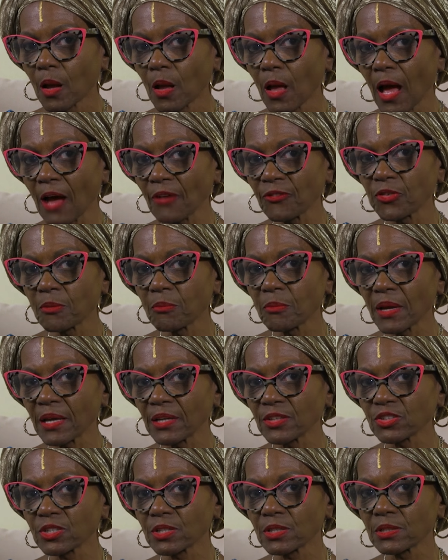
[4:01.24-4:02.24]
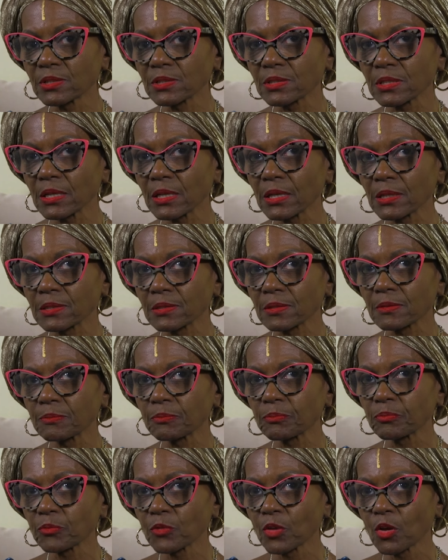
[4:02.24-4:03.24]
Affirmations, it's
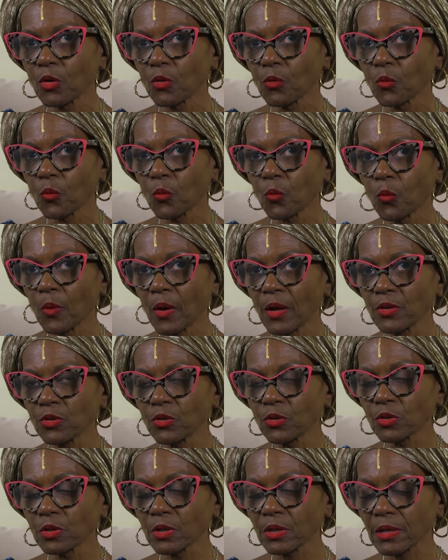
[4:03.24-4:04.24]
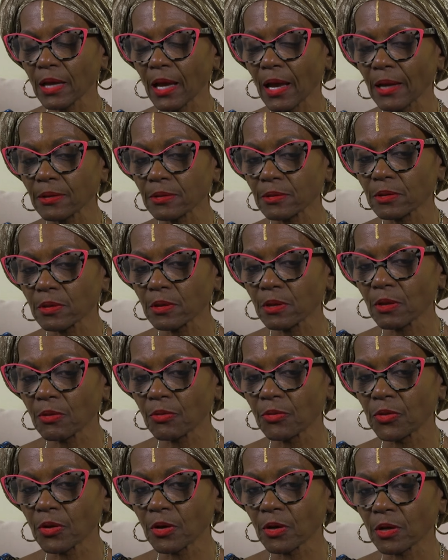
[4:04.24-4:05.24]
when you look at
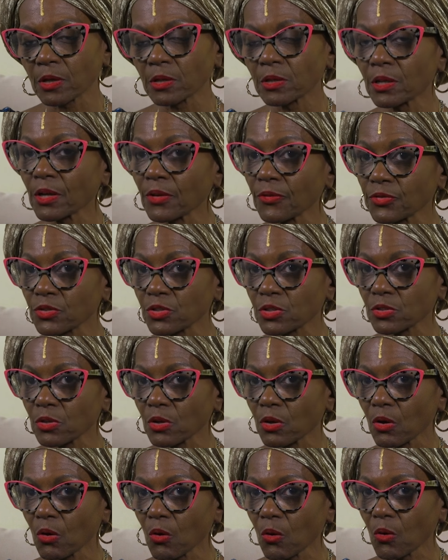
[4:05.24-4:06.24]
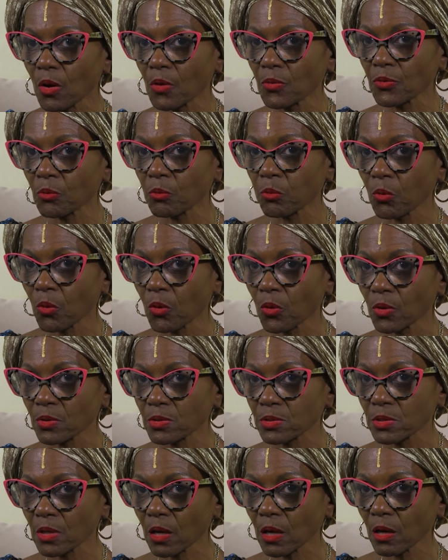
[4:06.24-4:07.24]
the glyphs on the
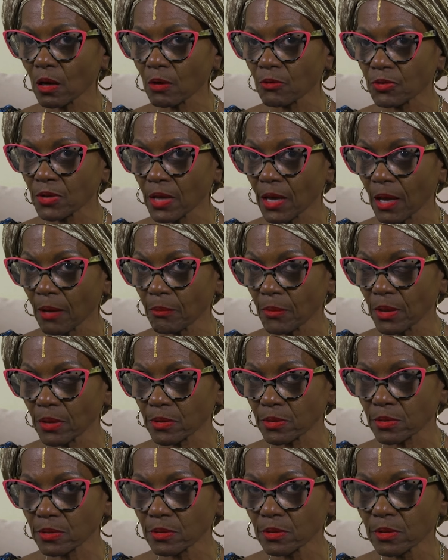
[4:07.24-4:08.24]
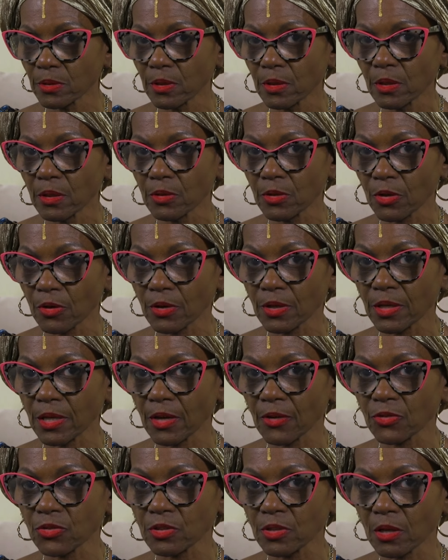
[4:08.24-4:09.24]
walls of Kemet, they're
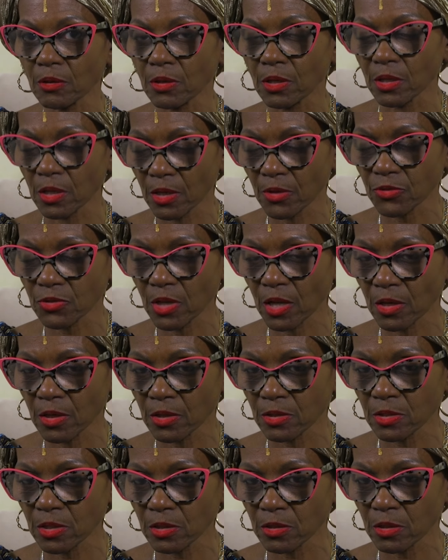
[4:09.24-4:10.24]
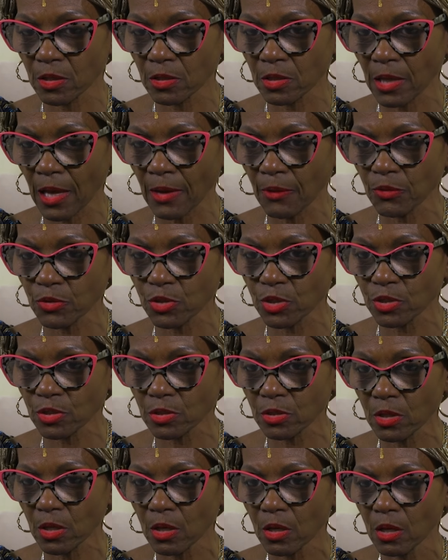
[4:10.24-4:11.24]
glyphs, and it's the language is
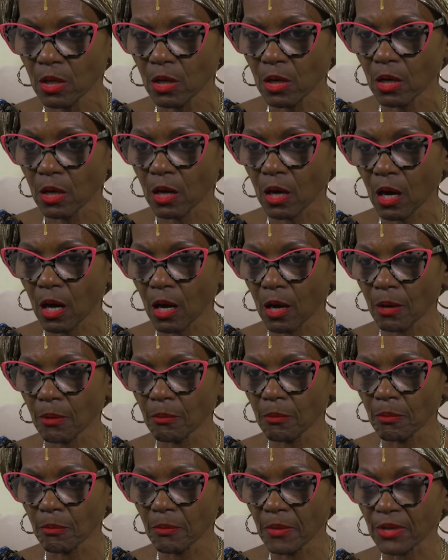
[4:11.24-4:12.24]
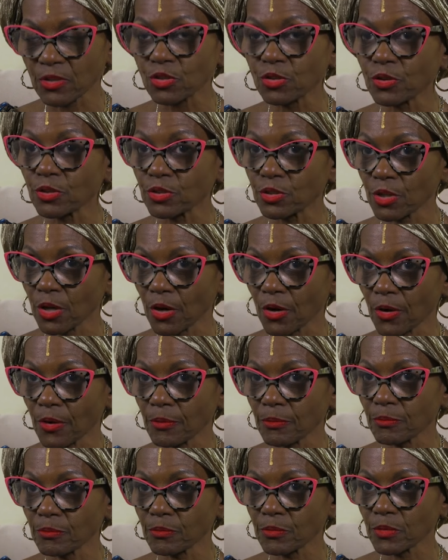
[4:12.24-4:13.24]
Metu and
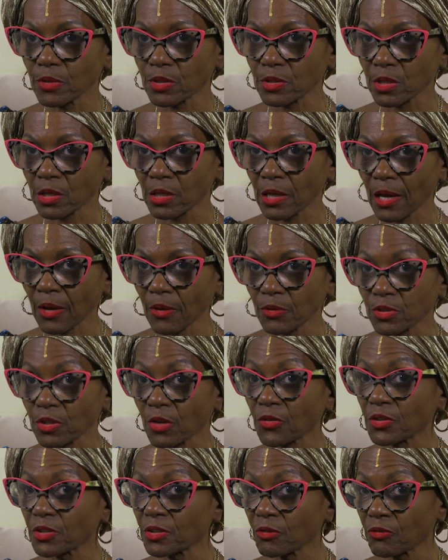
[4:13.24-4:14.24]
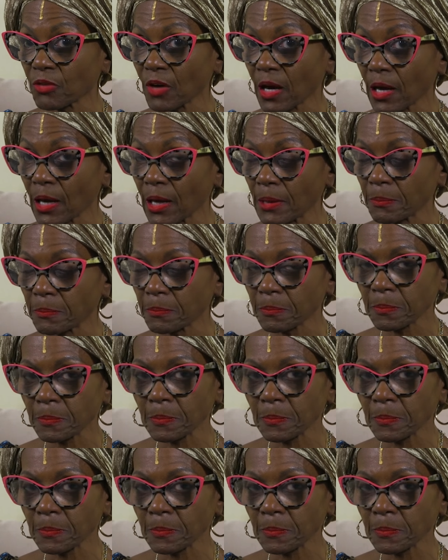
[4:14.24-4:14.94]
Ter is the language of the divine.